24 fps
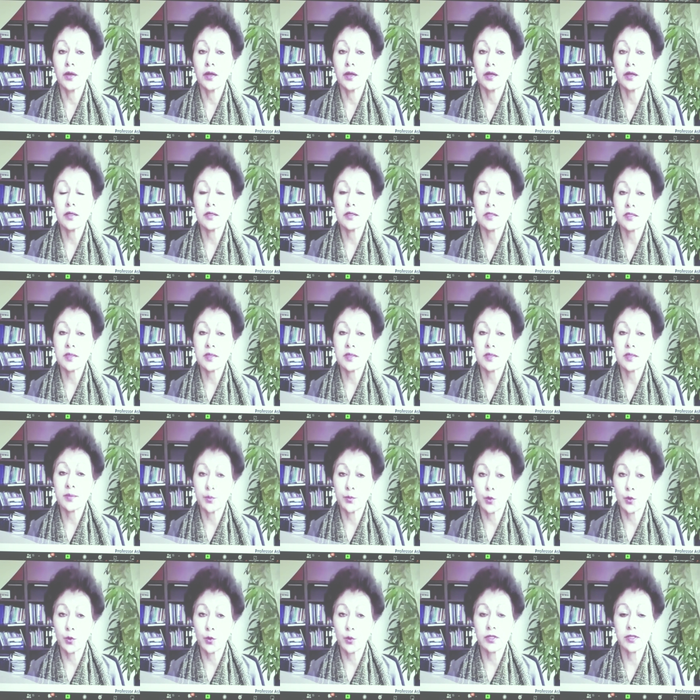supported the
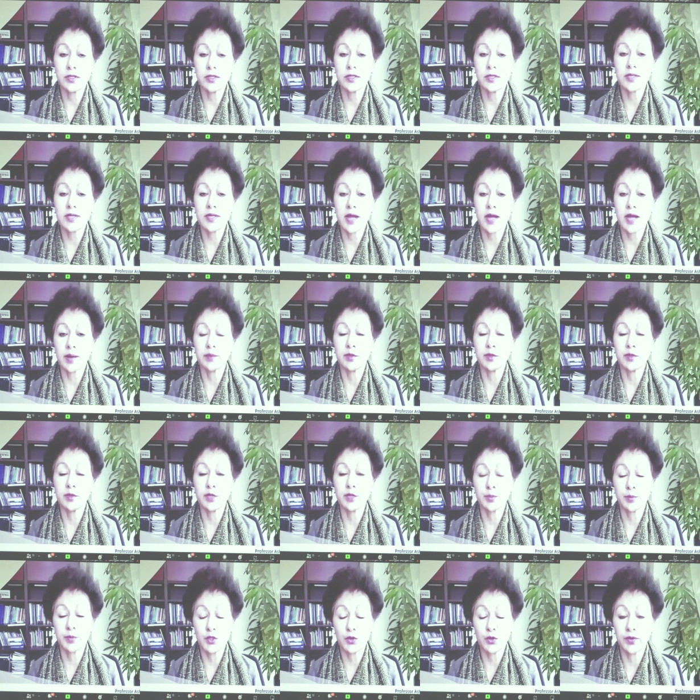establishment of
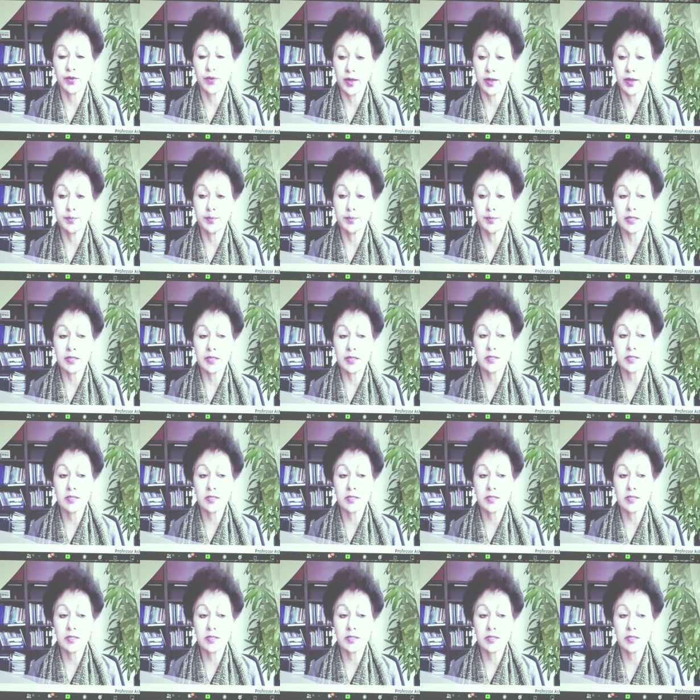help desks in the